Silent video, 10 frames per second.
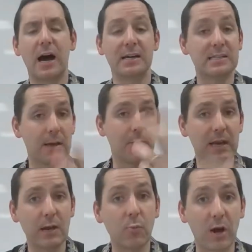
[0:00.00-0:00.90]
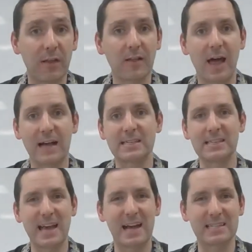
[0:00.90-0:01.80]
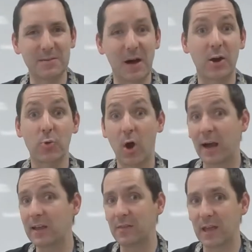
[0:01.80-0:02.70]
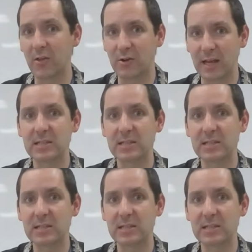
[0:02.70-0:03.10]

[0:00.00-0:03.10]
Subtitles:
Somebody in one of the classes asked about a rocket the other day.